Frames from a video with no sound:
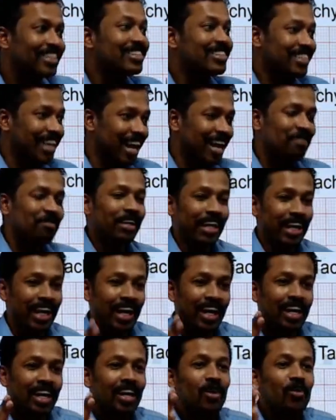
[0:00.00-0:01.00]
Same
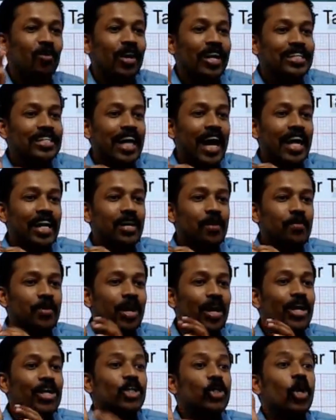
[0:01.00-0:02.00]
here. What is that?
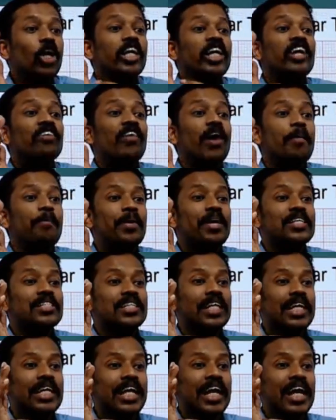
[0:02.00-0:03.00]
25
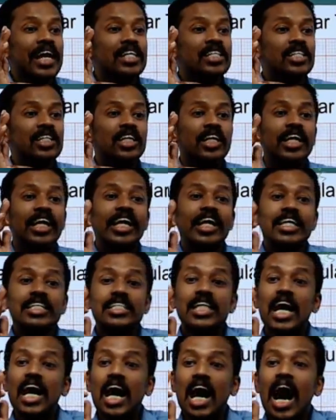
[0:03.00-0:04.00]
percentage is
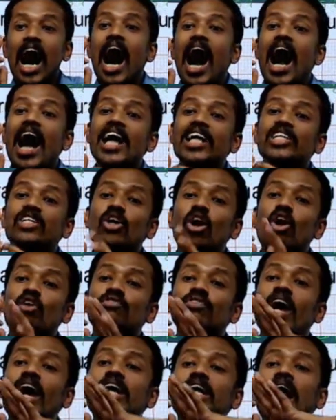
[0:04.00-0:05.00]
the height of
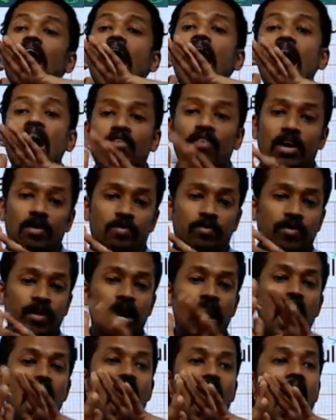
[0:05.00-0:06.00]
that R wave.
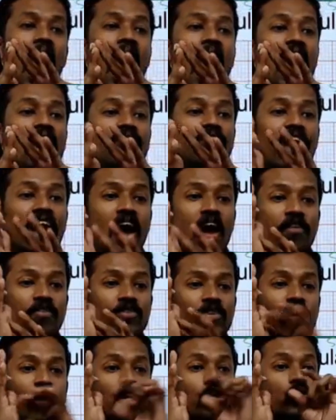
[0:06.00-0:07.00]
R waves
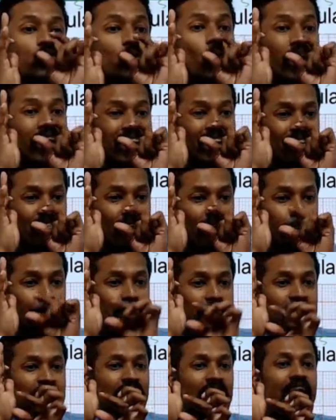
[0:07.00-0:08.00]
25
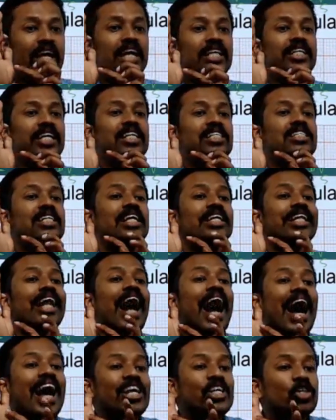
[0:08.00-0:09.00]
percentage is the
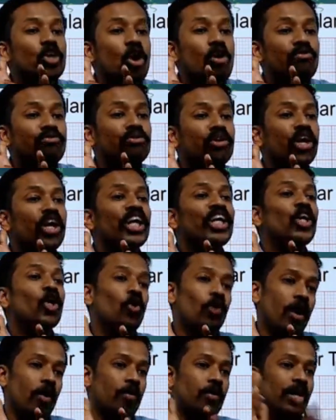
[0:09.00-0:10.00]
height of Q
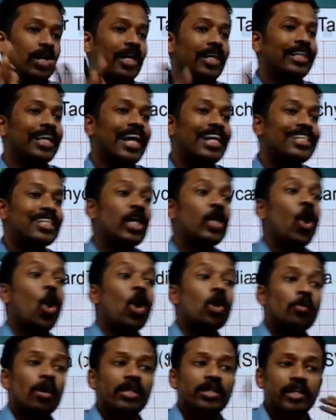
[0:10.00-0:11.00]
wave. That is a
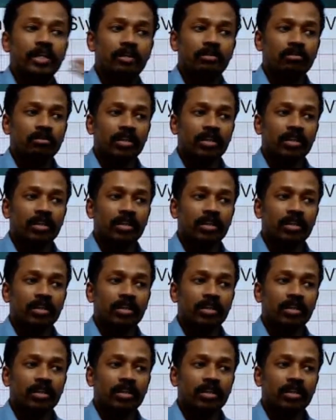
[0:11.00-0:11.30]
normal thing.